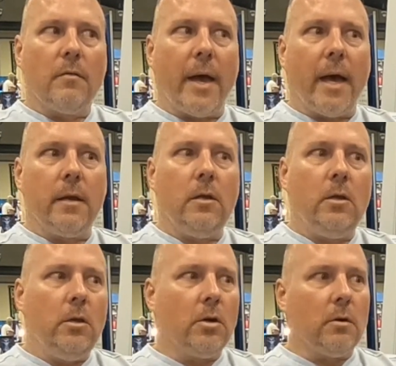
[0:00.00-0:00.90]
that
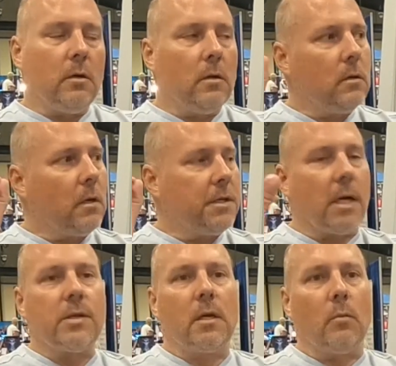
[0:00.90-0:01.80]
you're, it
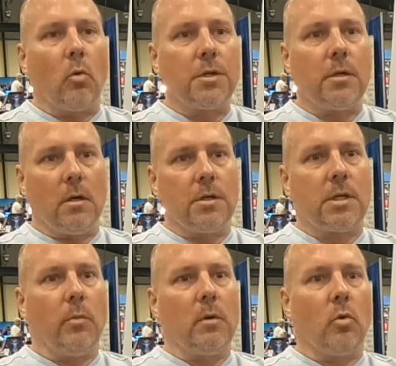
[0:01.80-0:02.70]
sounds like you're
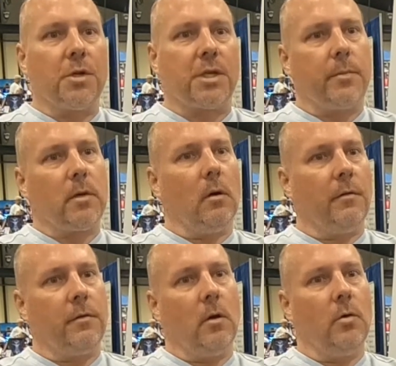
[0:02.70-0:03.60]
somewhat more skeptical
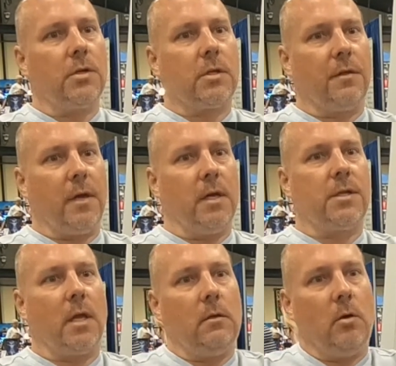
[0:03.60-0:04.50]
of the things
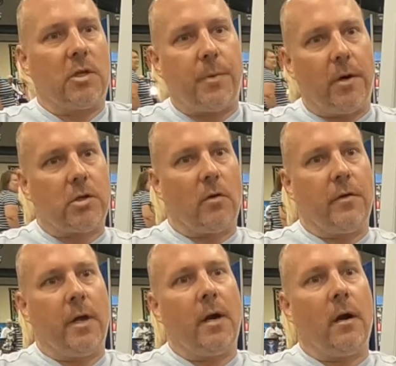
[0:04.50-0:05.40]
that you experienced over
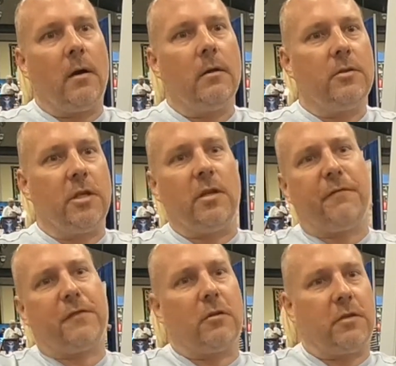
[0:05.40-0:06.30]
there to
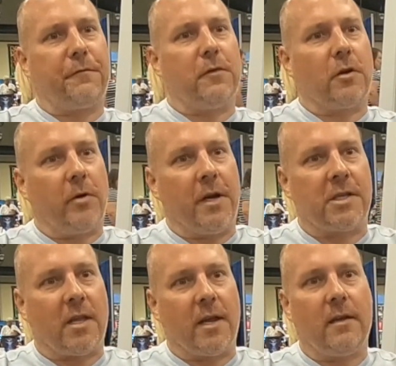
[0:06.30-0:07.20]
different
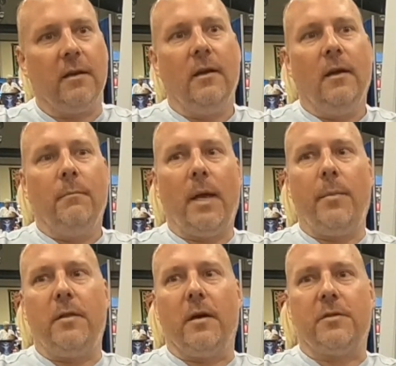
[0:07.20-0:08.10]
degrees, like
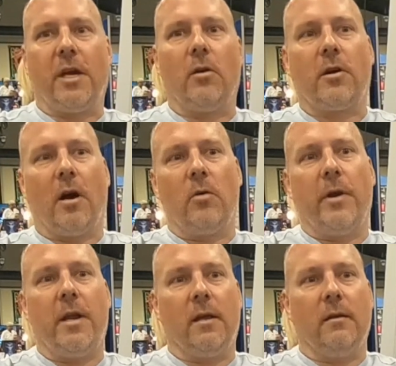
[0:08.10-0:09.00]
maybe the tarot card
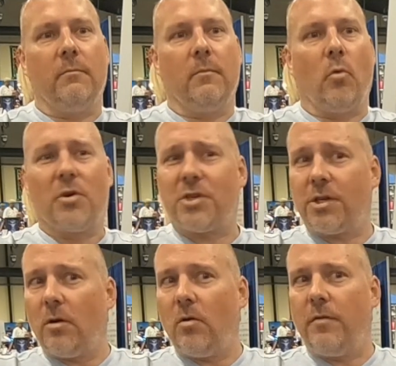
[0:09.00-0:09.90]
reading more
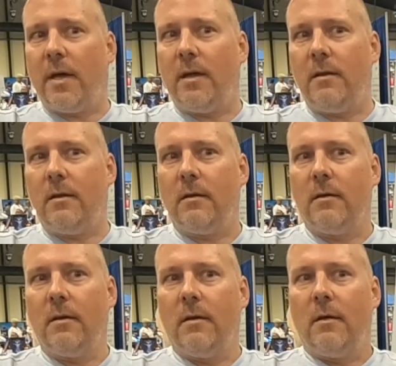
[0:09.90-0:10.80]
so than
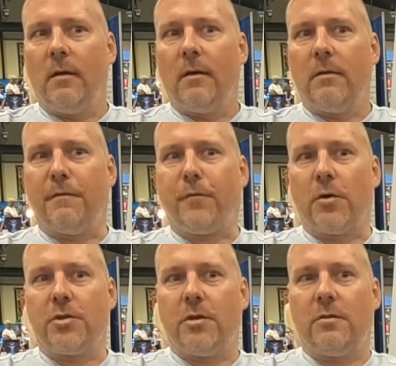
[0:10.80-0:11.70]
the
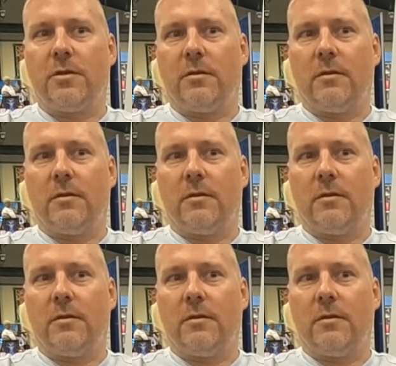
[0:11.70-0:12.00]
fortunes.